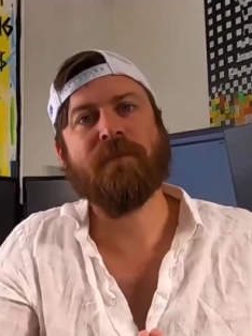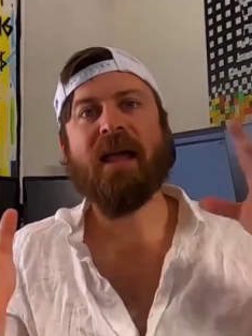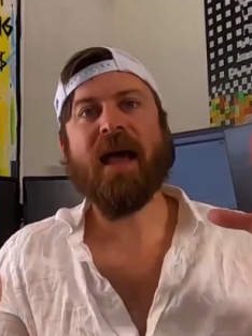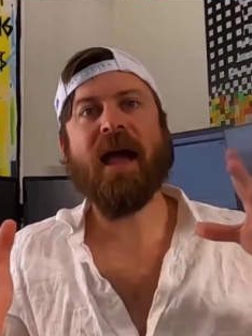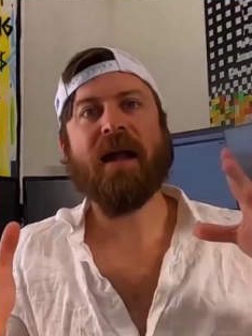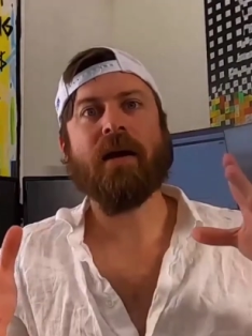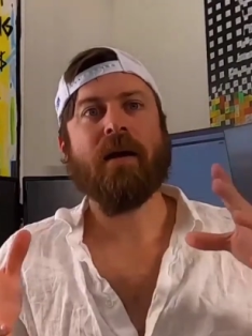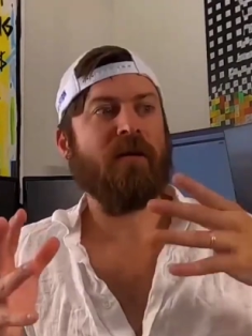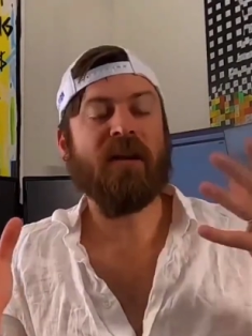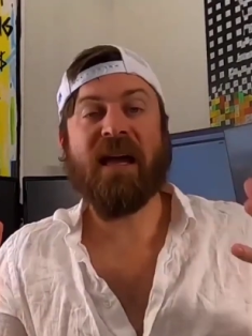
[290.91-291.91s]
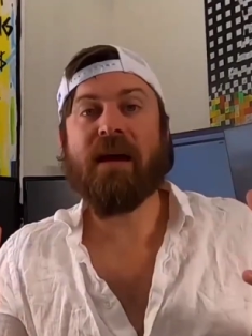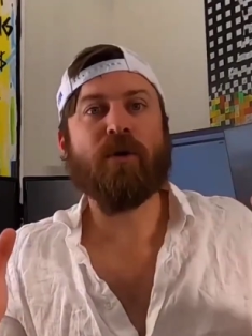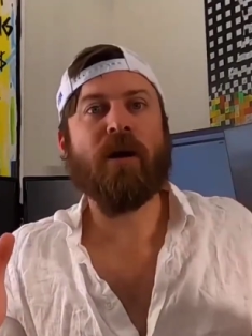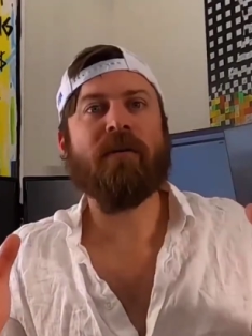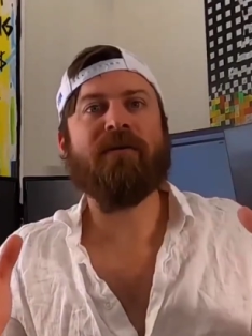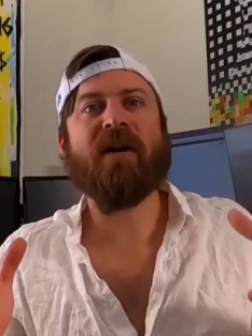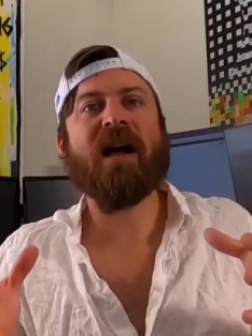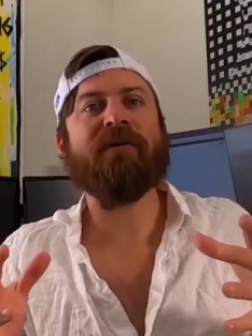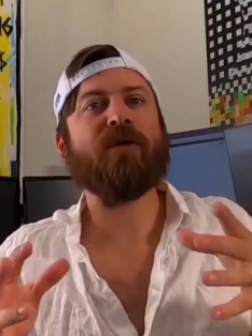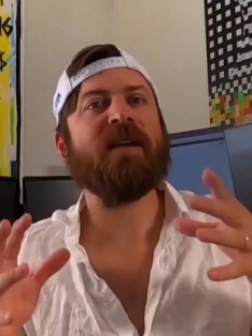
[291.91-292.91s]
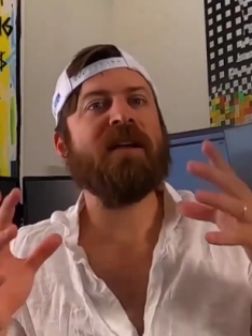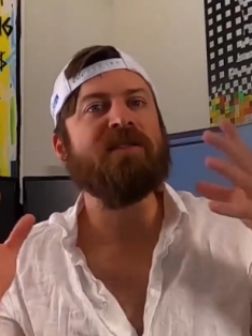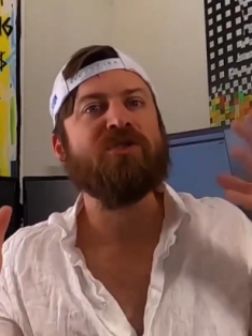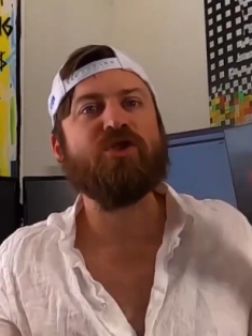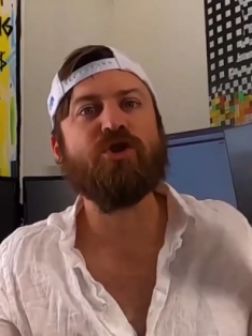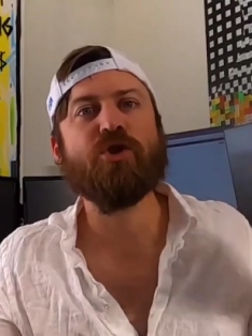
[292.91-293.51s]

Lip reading: Again, the labor on Fiverr is